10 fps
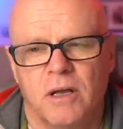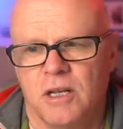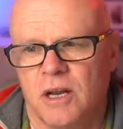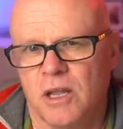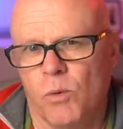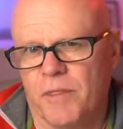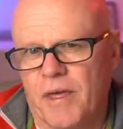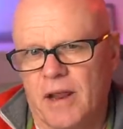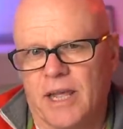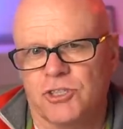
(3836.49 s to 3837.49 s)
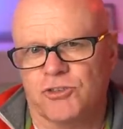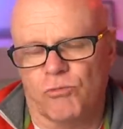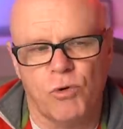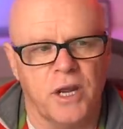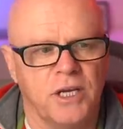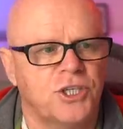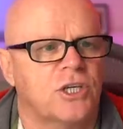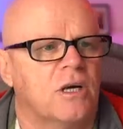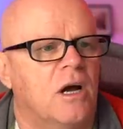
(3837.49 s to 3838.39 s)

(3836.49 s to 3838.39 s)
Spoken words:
you know, you want that extra reach,